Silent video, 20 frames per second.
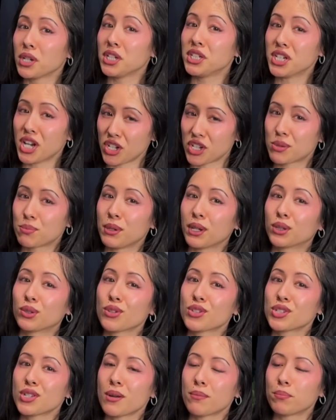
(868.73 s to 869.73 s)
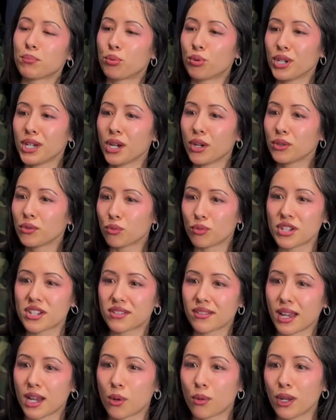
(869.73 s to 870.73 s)
Yes, pick those up. Pre-owned, we
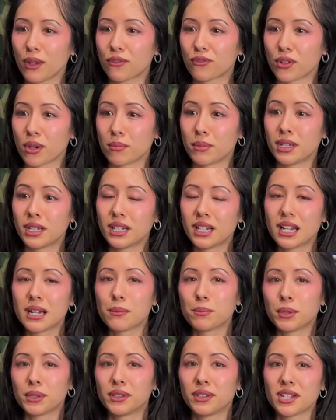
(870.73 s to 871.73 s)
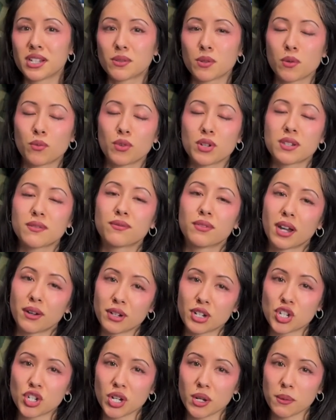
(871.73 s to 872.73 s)
stay away from, but this one was
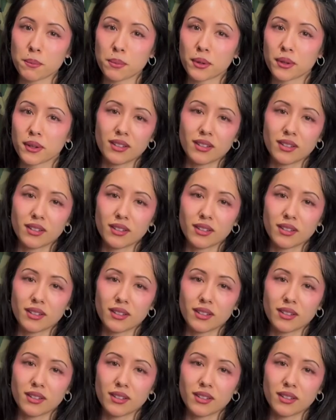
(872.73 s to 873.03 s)
very cheap.